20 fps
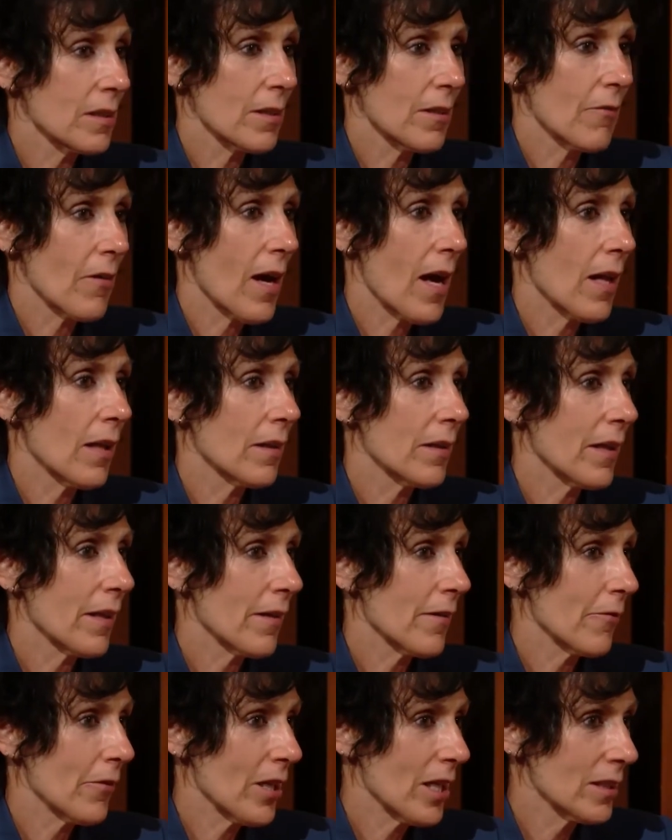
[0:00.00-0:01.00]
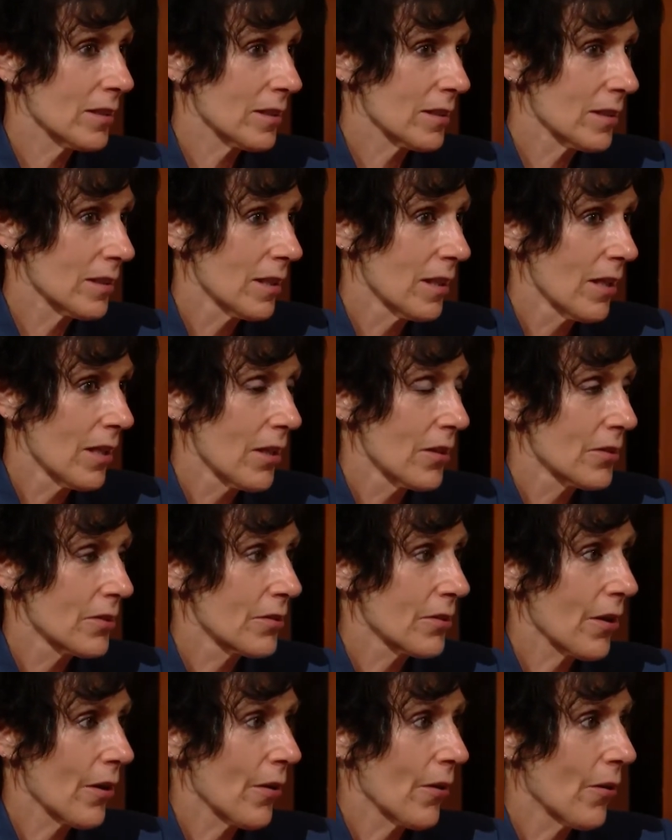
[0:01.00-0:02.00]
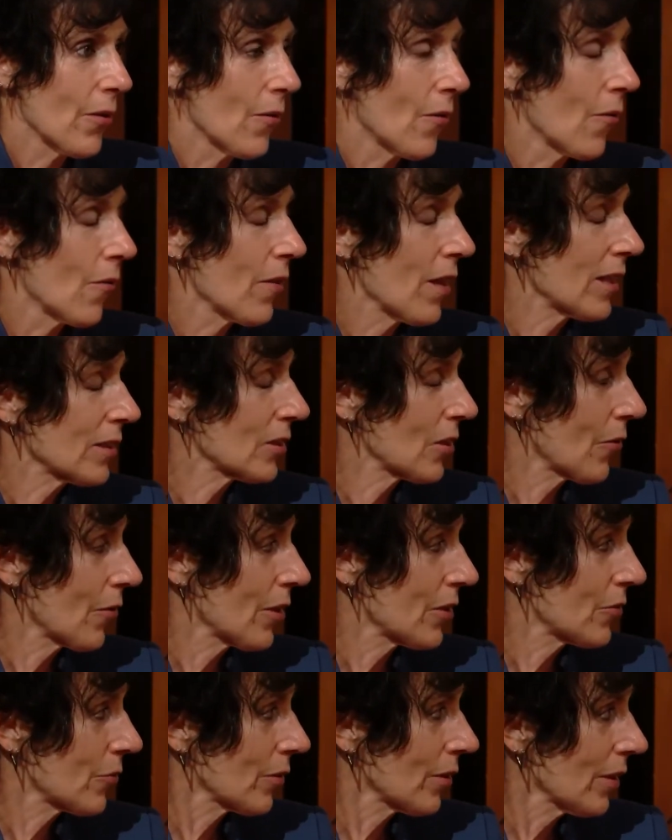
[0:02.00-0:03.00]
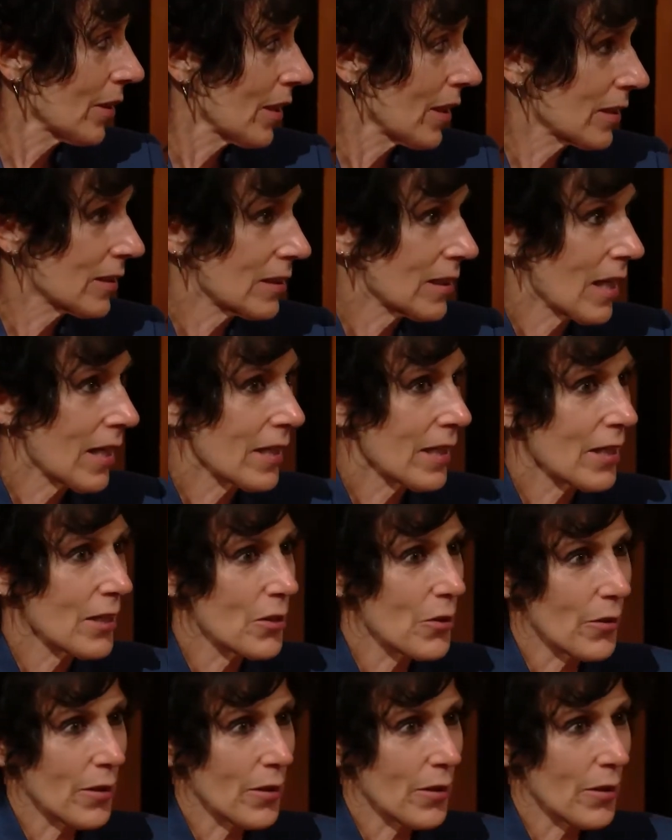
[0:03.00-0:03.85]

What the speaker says: of holiday events. So that's always really exciting. You